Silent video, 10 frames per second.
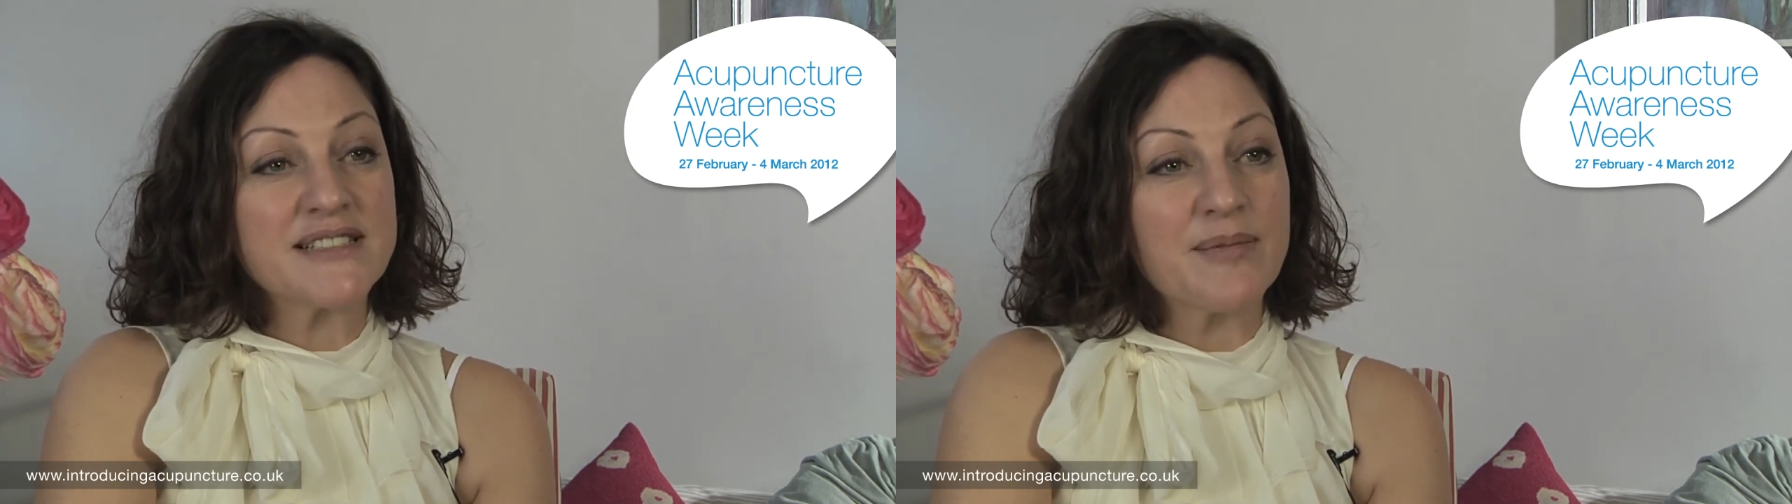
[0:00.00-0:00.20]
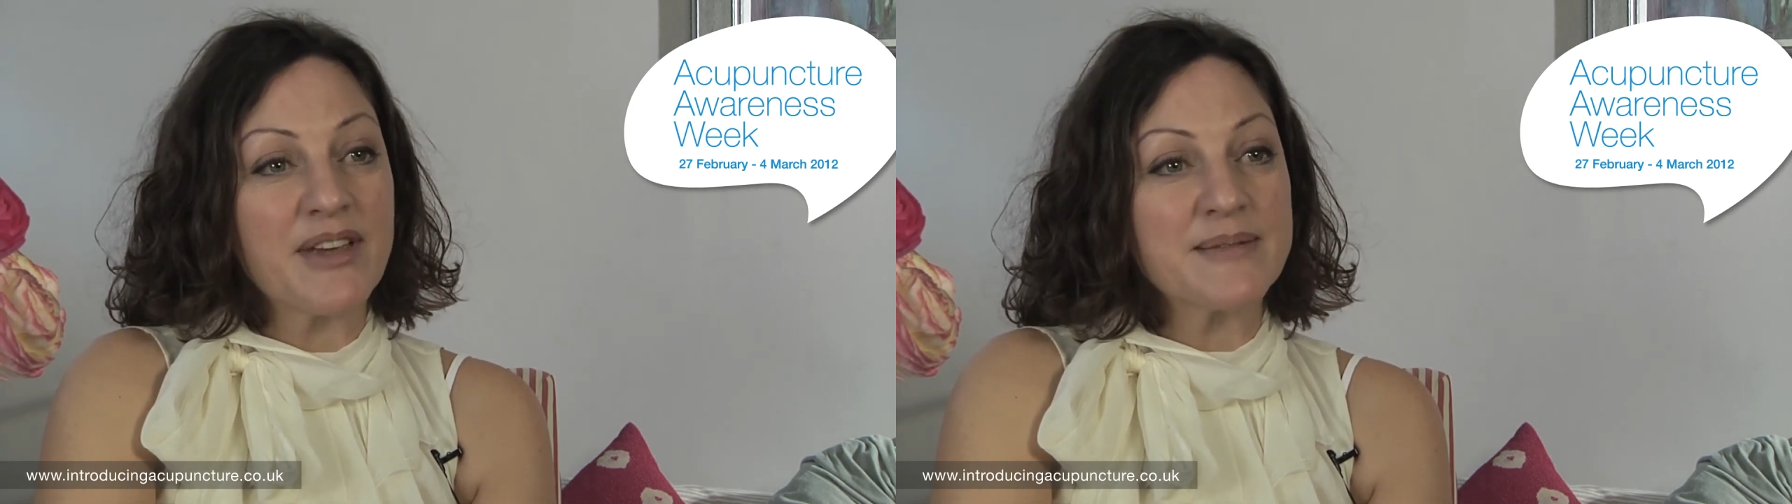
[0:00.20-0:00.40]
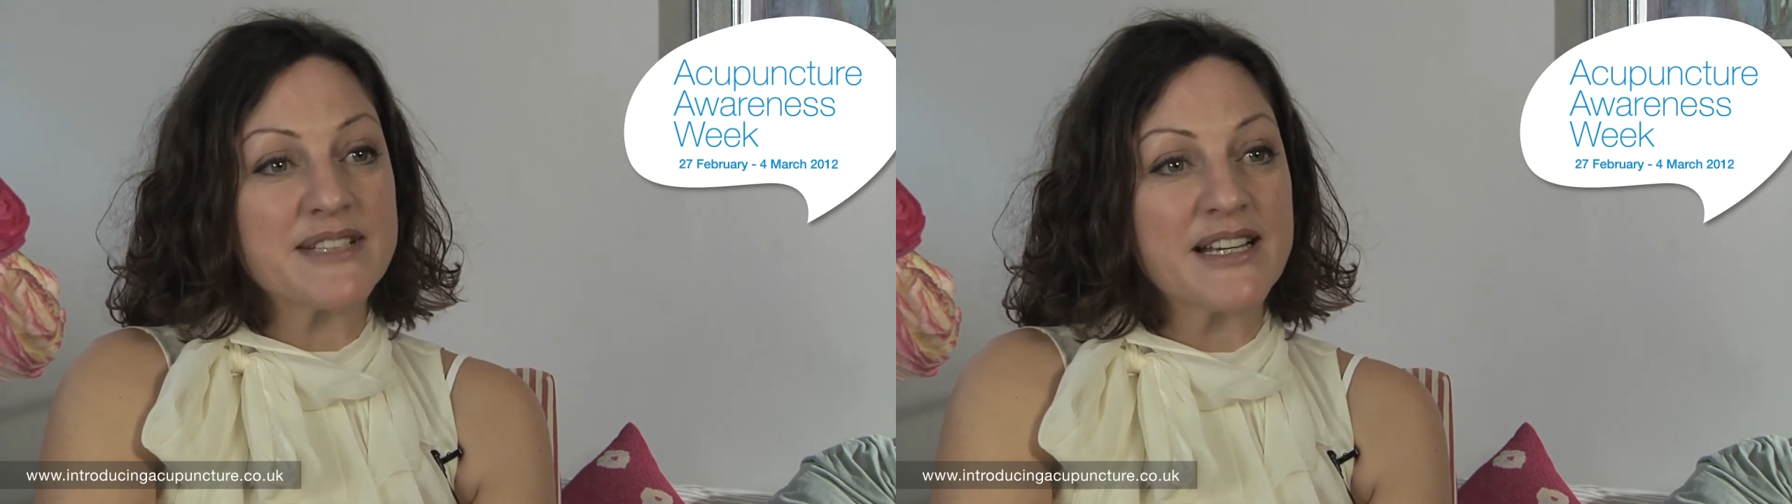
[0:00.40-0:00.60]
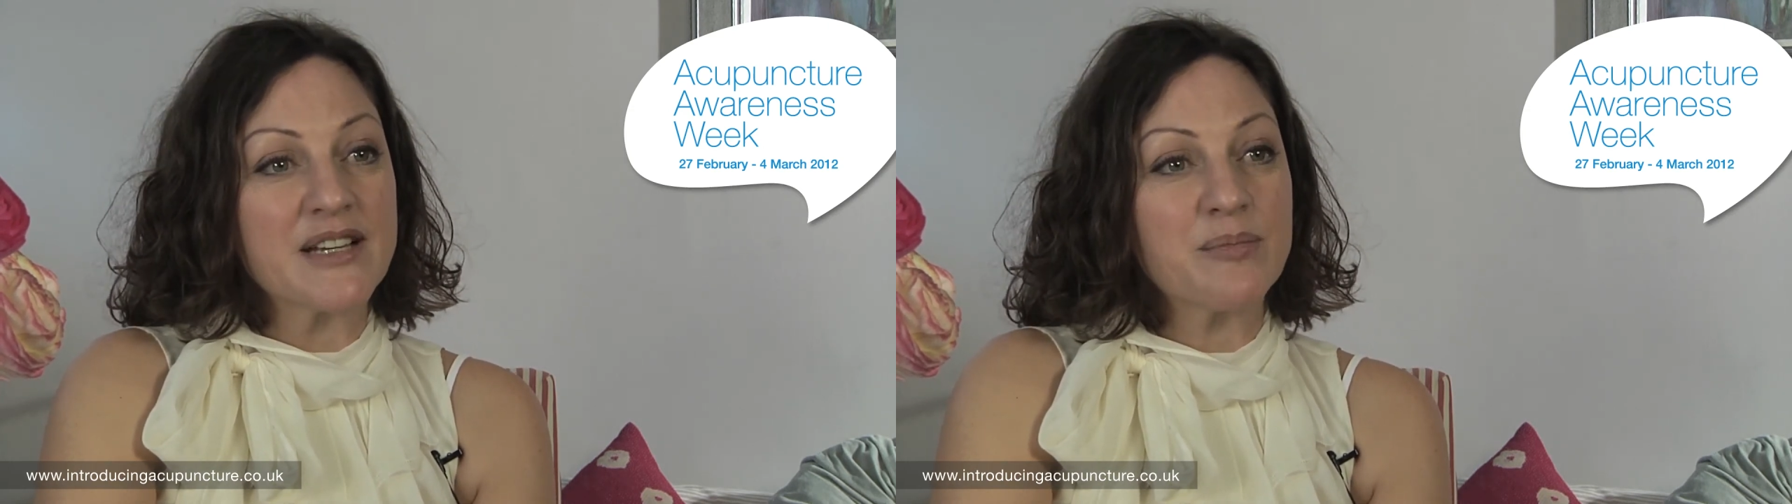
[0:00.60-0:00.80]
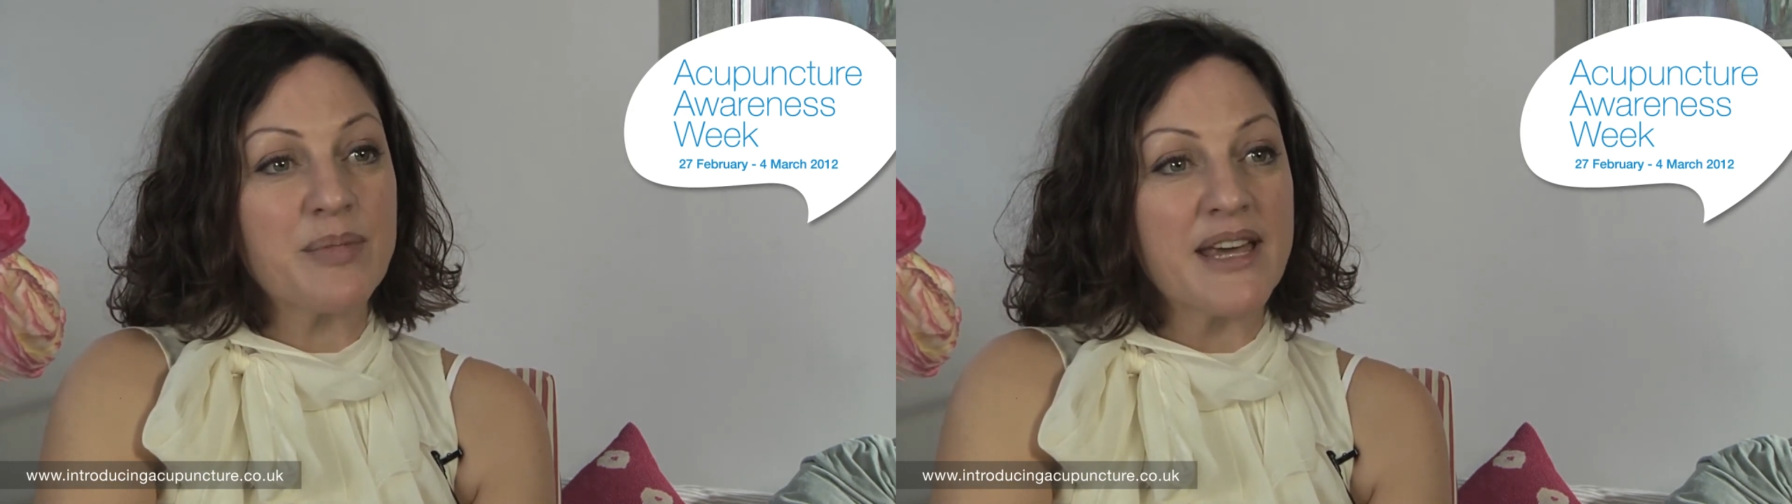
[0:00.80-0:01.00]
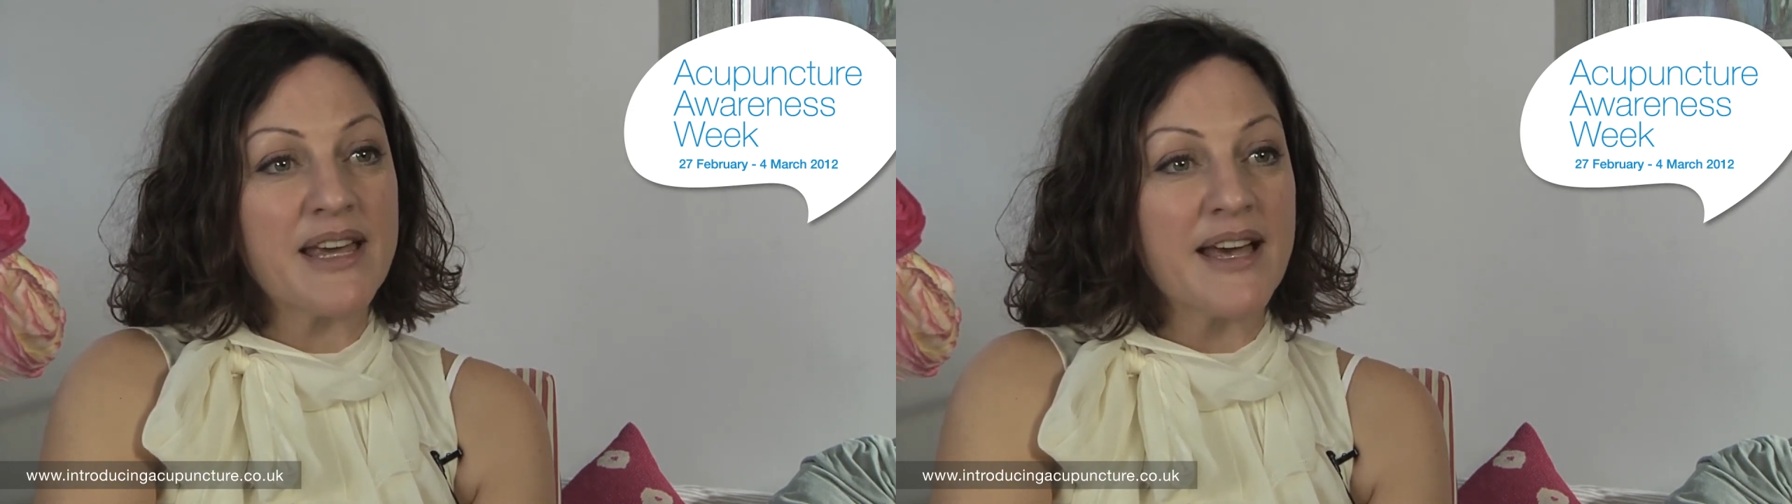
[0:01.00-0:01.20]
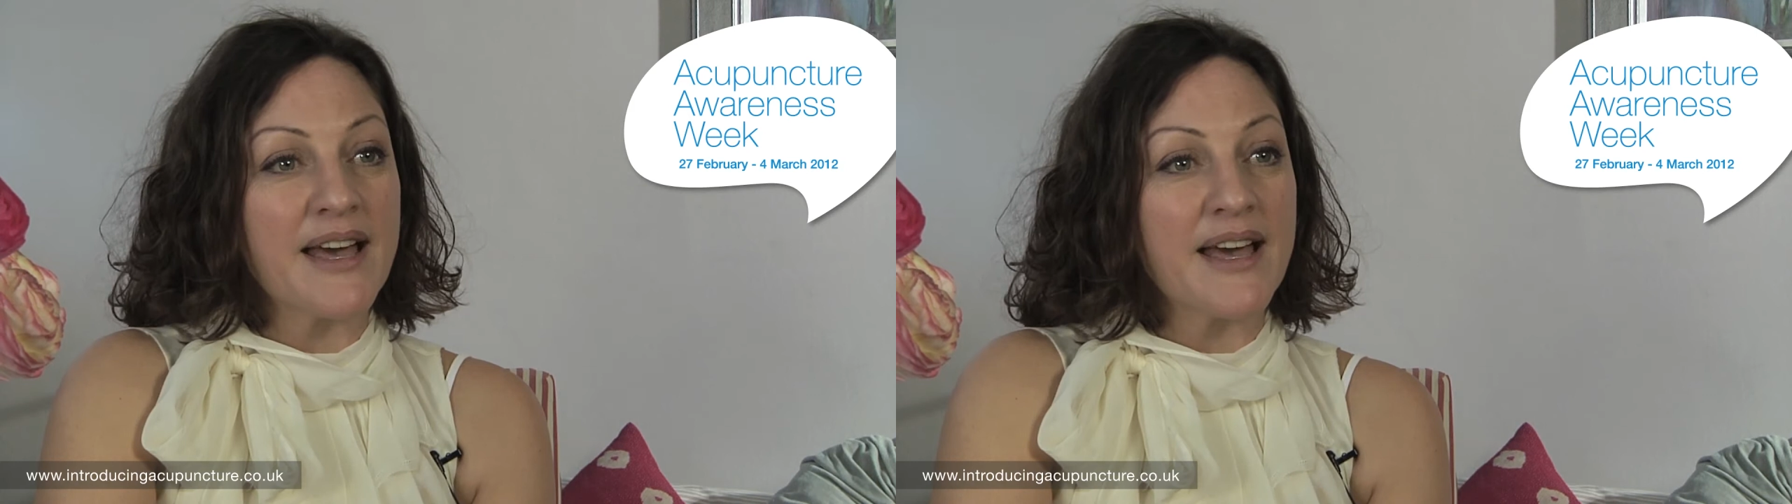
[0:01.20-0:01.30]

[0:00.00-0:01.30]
Sometimes there can be